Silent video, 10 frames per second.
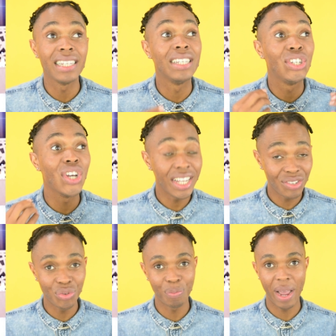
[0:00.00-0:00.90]
it
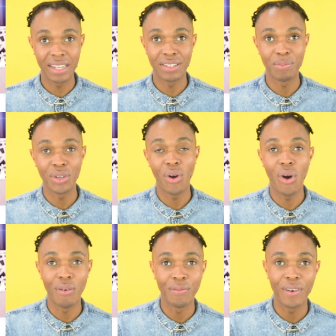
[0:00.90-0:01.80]
just reminds me
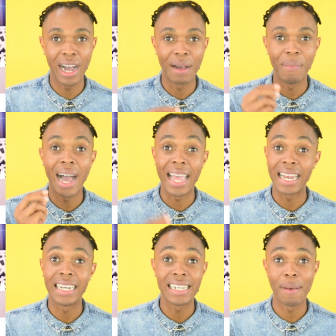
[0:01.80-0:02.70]
of
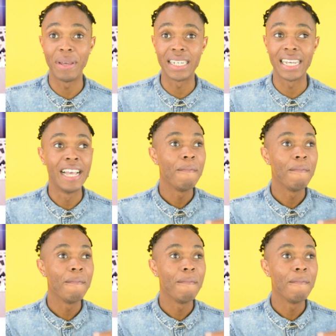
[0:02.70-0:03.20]
Ayanda Tabete.